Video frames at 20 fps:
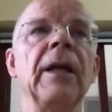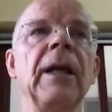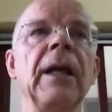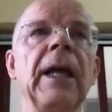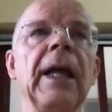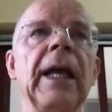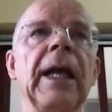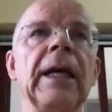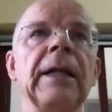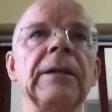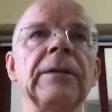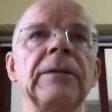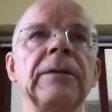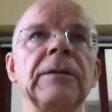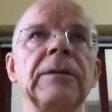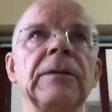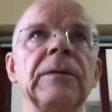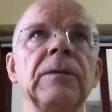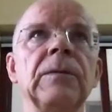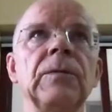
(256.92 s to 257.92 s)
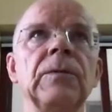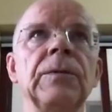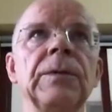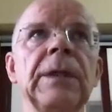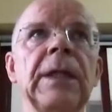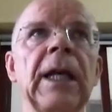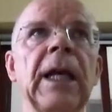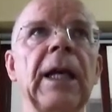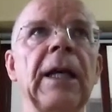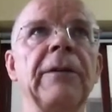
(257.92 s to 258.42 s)
and we
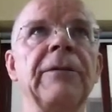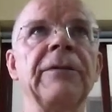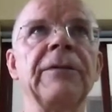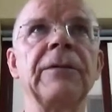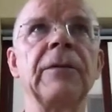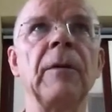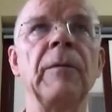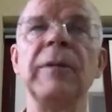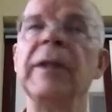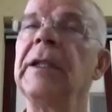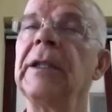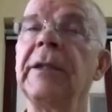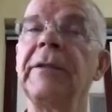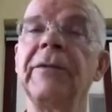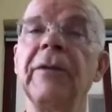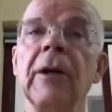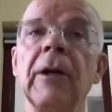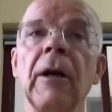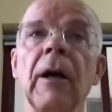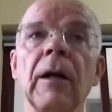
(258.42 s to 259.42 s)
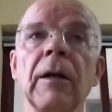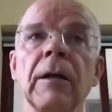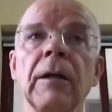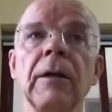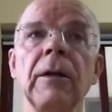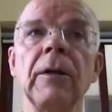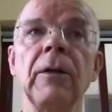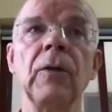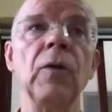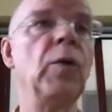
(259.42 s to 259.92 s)
have completely
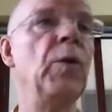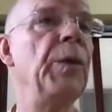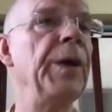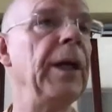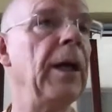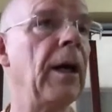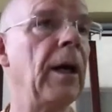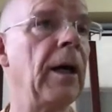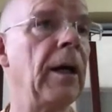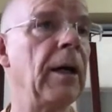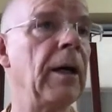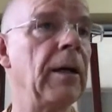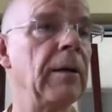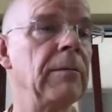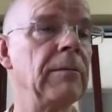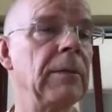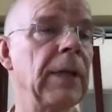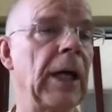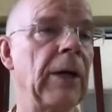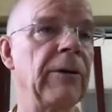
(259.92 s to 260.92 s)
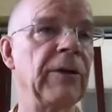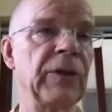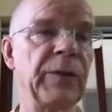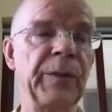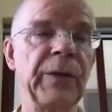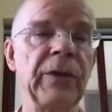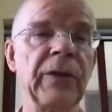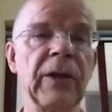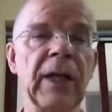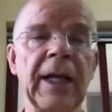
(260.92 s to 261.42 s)
forgotten who we are, our
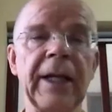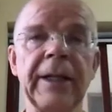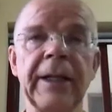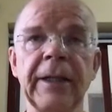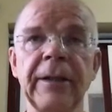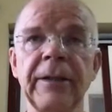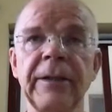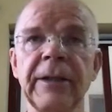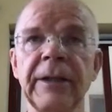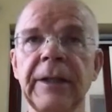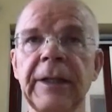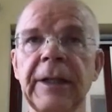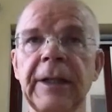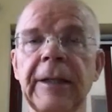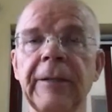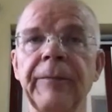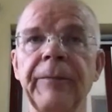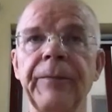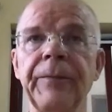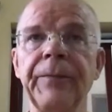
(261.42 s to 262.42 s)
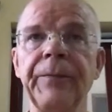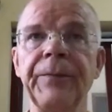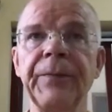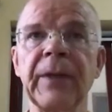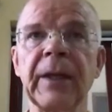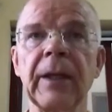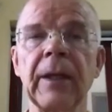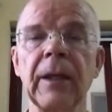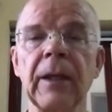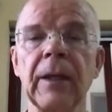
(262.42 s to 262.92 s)
spiritual identity.
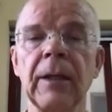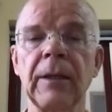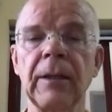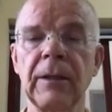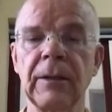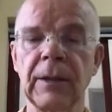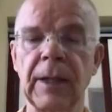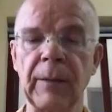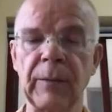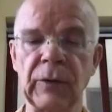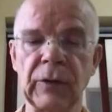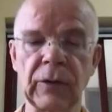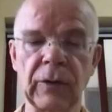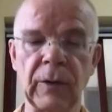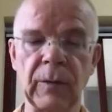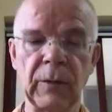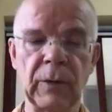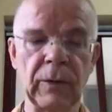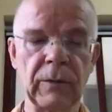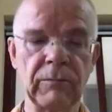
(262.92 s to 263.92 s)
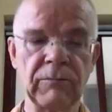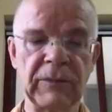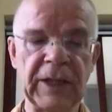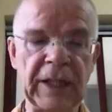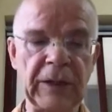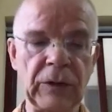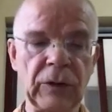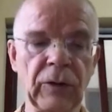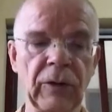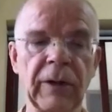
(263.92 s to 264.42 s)
Estamos como
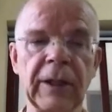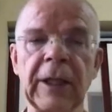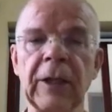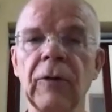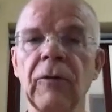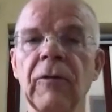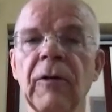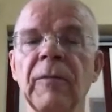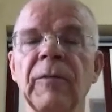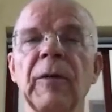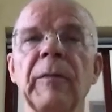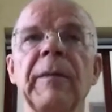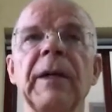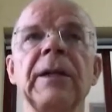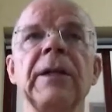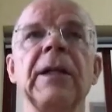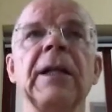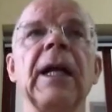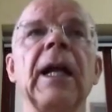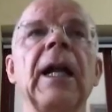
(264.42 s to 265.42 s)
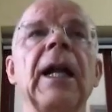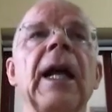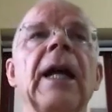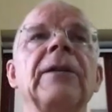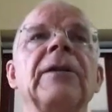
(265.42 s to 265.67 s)
dentro de un cuerpo material,